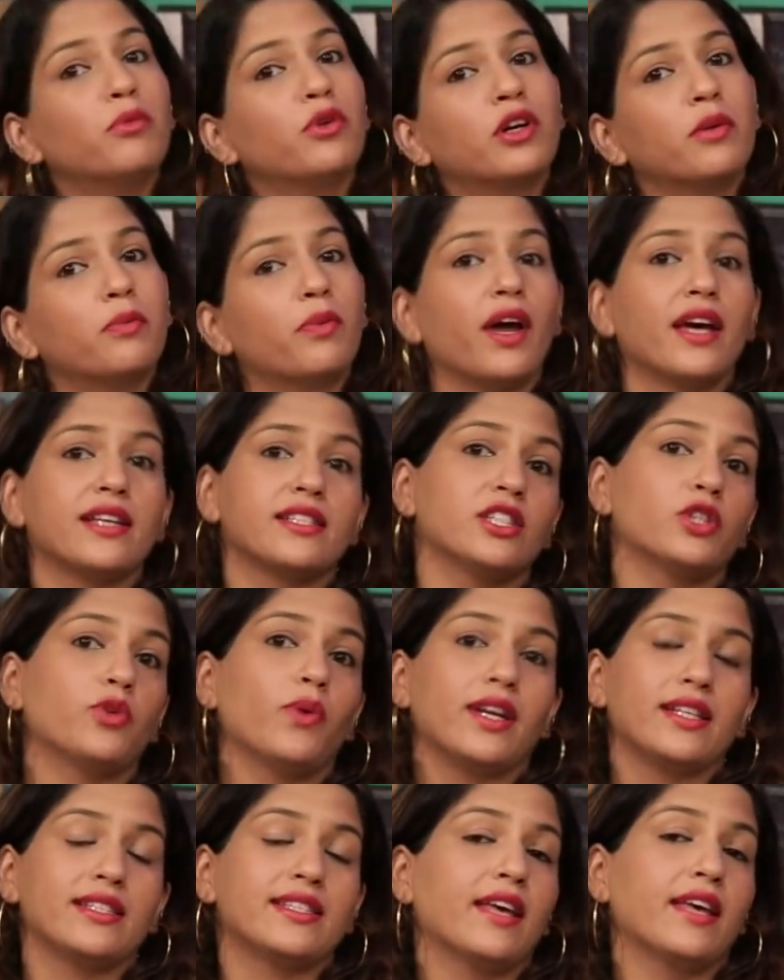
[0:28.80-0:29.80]
Booker Prize in
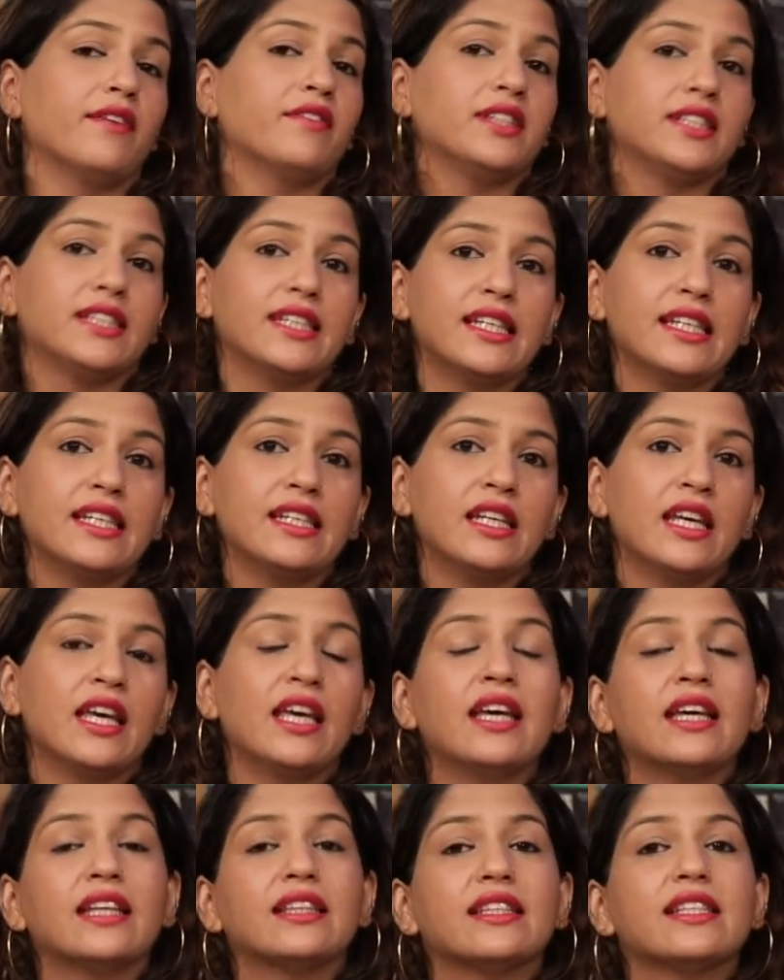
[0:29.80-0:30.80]
2017.
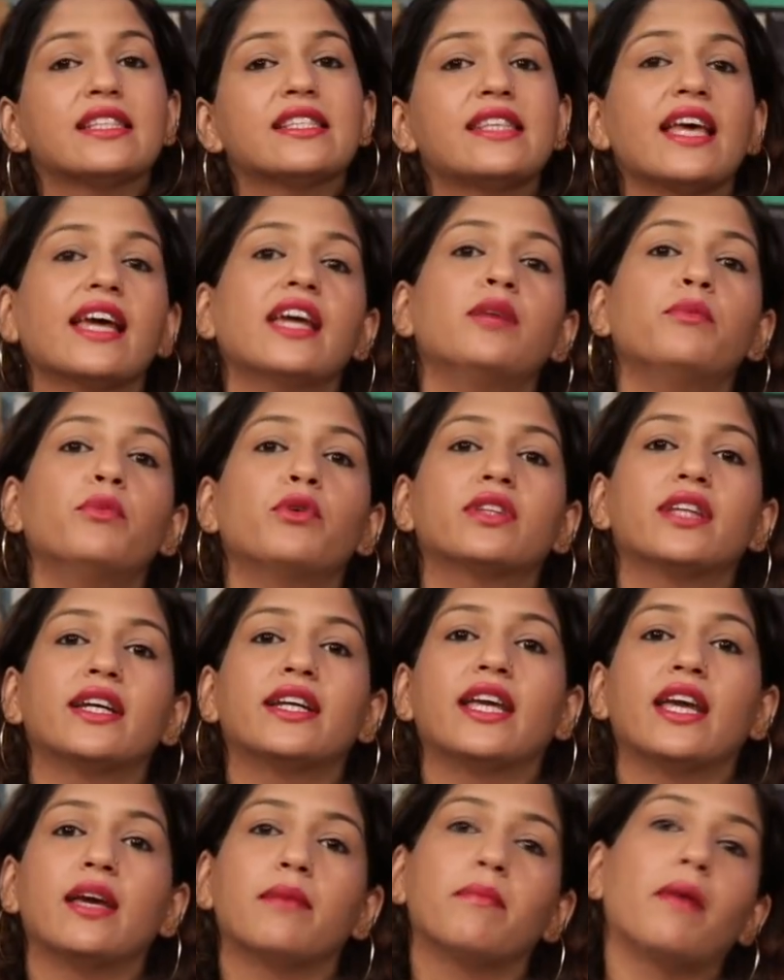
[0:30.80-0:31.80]
The second book
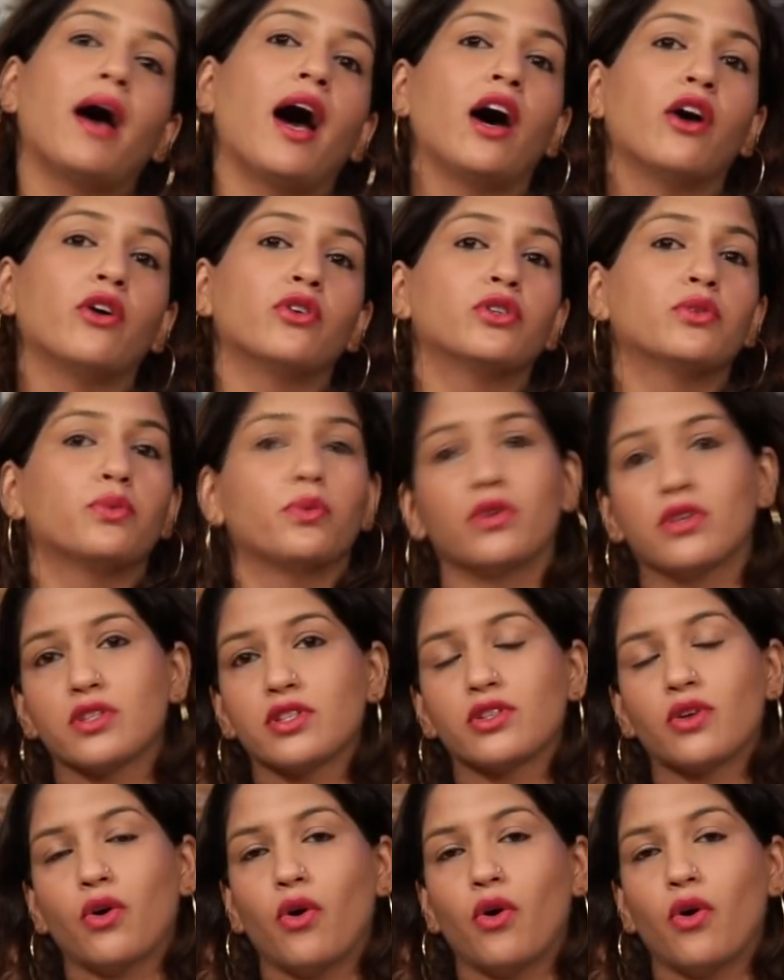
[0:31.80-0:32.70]
that came out was